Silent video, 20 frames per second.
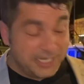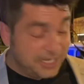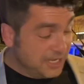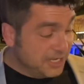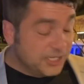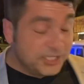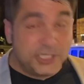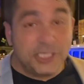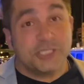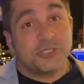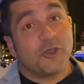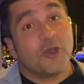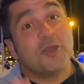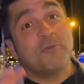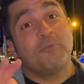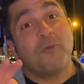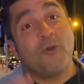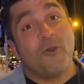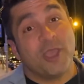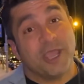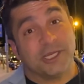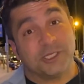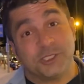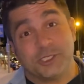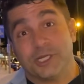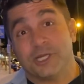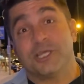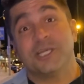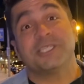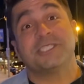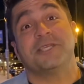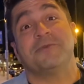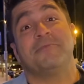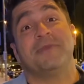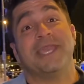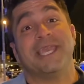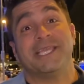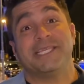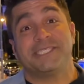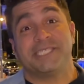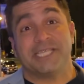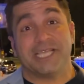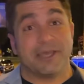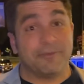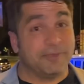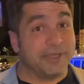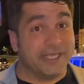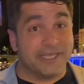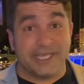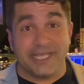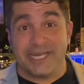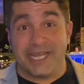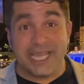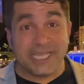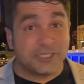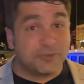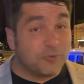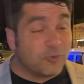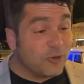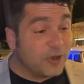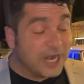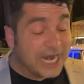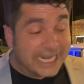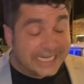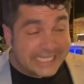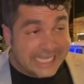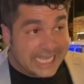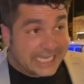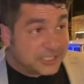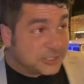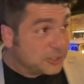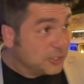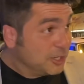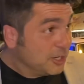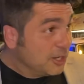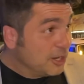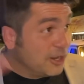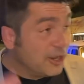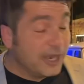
She's on point. She looked amazing. I mean, the next morning I texted her.